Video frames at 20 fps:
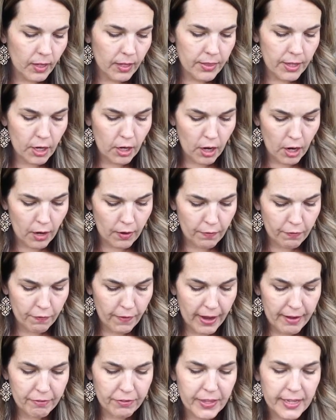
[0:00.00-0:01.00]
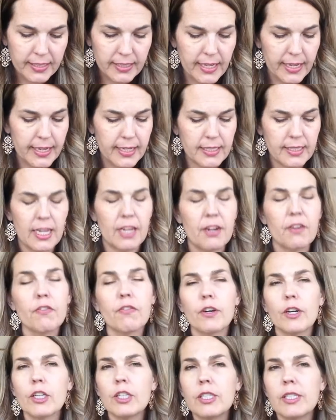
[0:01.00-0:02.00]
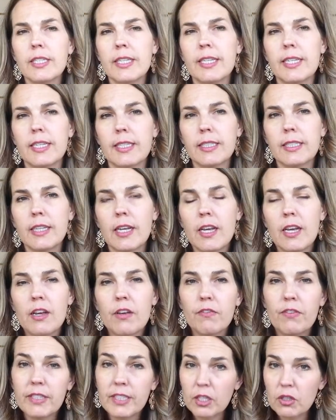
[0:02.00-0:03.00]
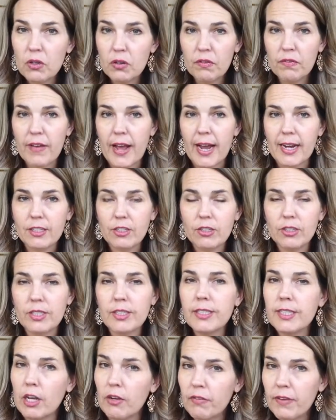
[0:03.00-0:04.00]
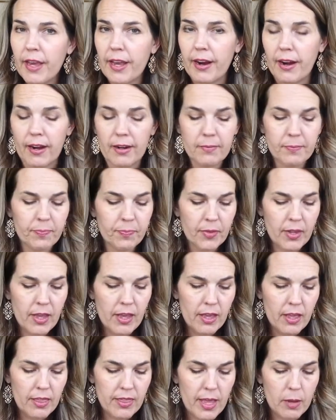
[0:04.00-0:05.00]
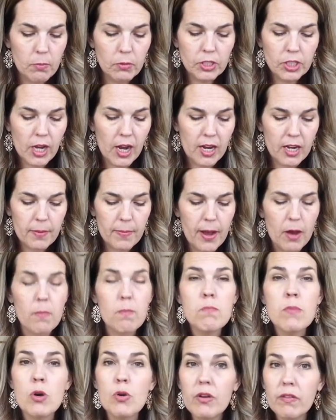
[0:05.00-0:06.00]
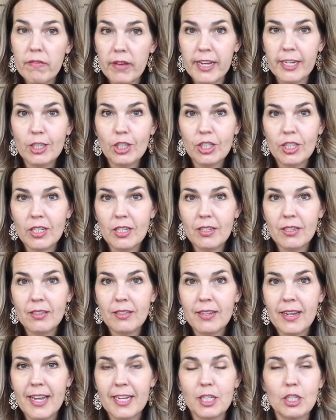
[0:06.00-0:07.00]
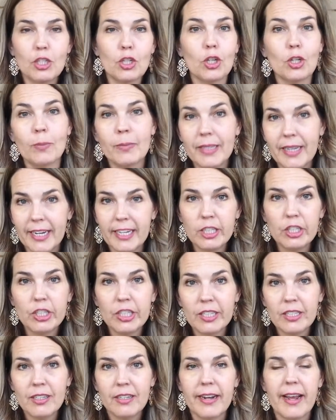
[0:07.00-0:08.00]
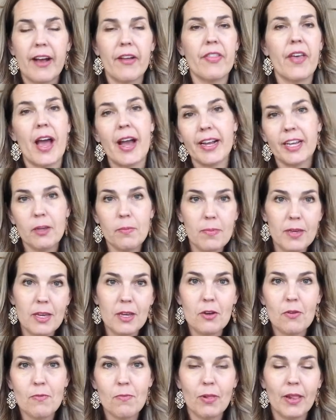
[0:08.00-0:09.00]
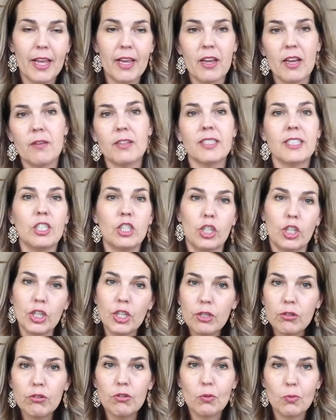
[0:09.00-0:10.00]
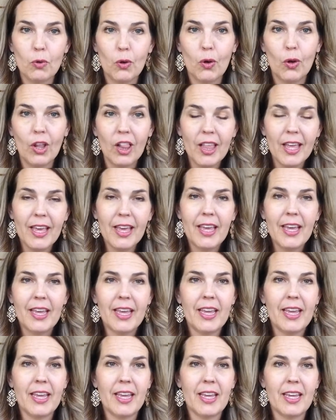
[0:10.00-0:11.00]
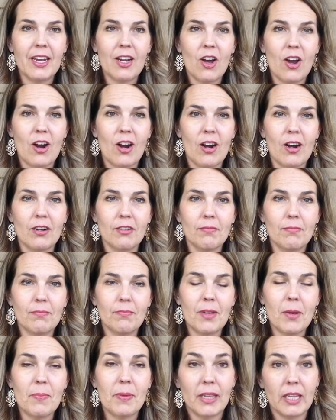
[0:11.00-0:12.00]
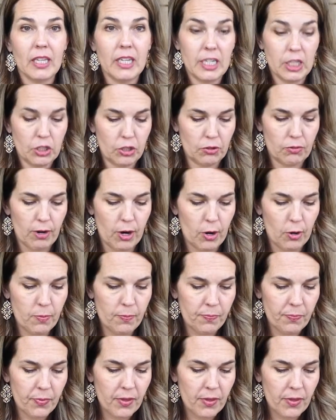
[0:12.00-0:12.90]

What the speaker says: There are 5 things, like I said. First is physical factors and self-care. Then we'll talk about motivation and determination, and how that can play such a huge role in our ability to grow.